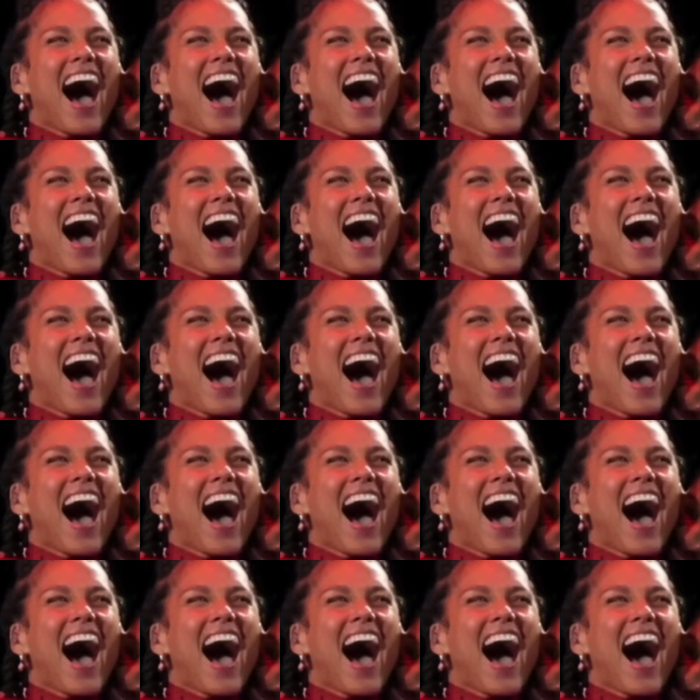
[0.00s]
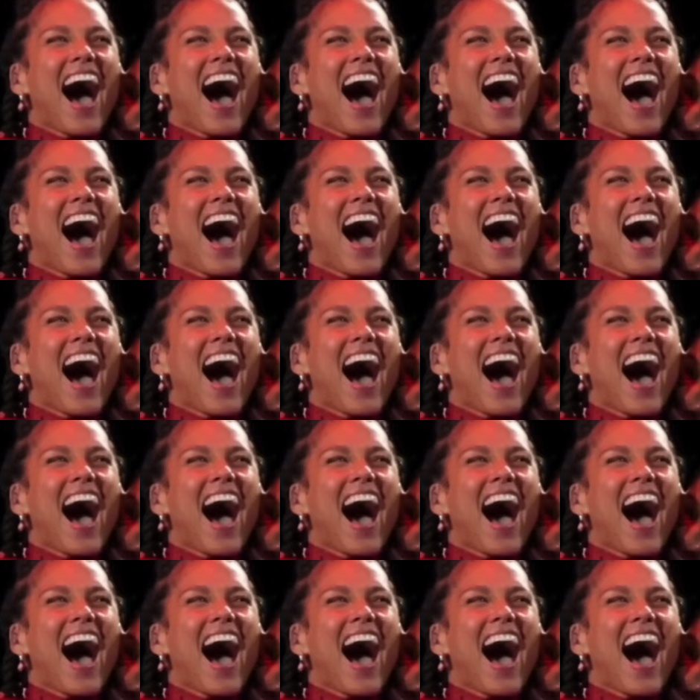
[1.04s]

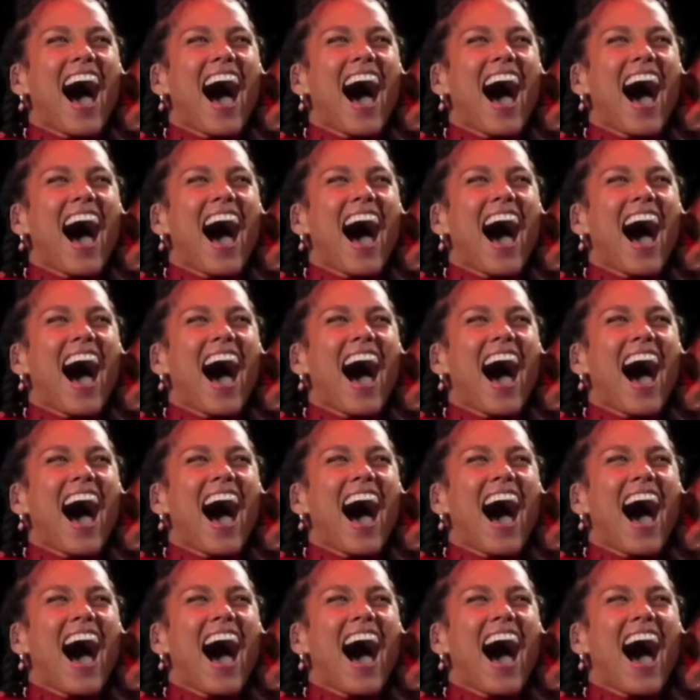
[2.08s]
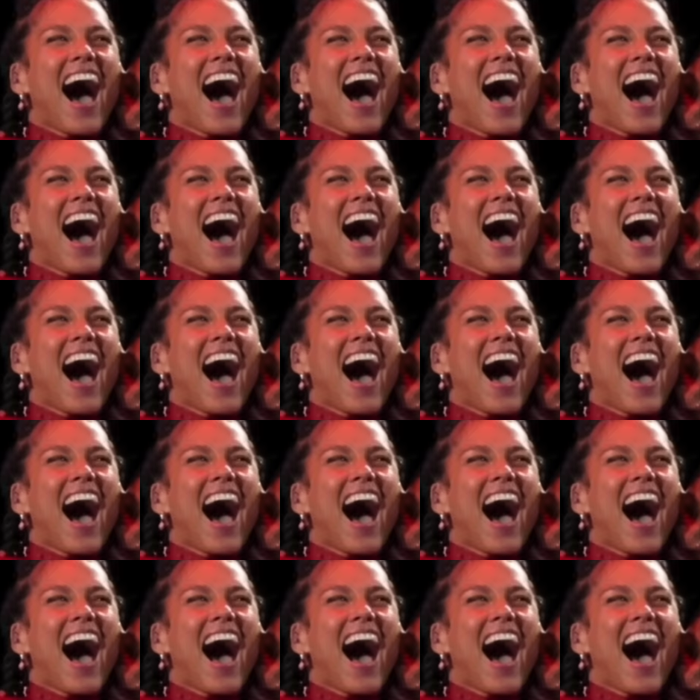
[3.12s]

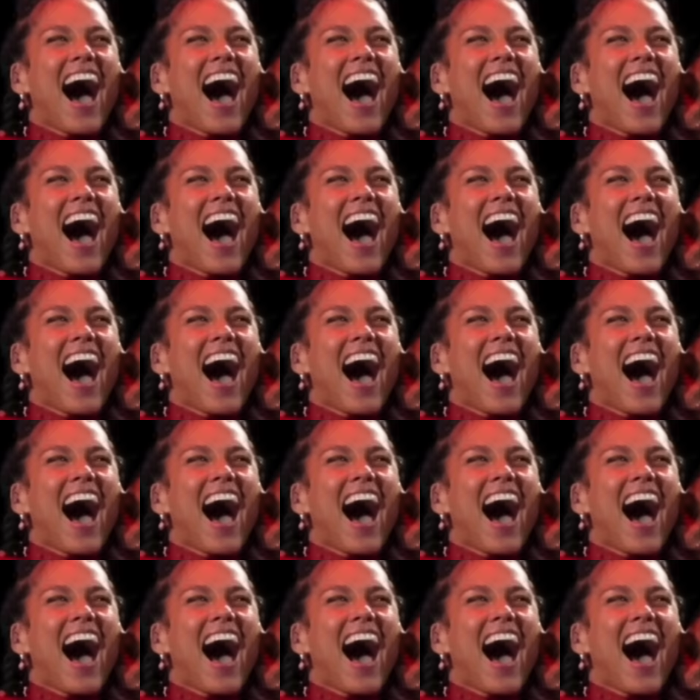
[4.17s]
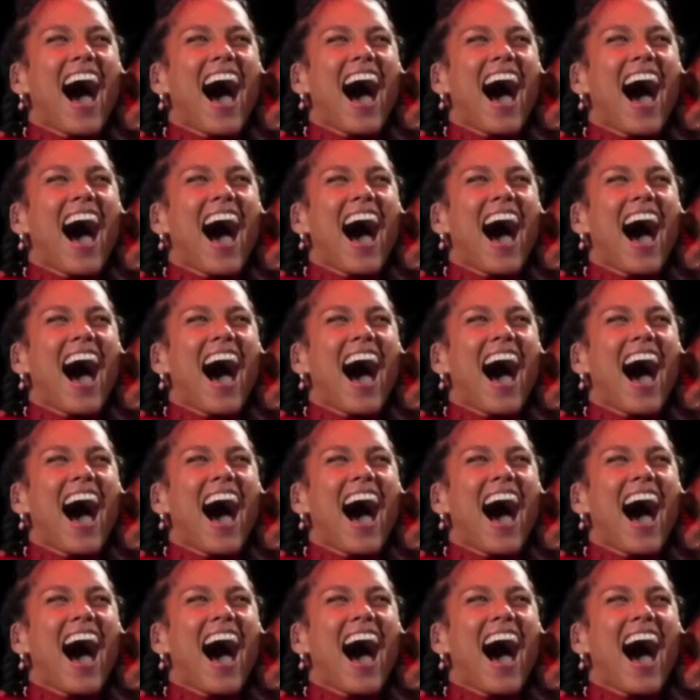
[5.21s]
(not speaking)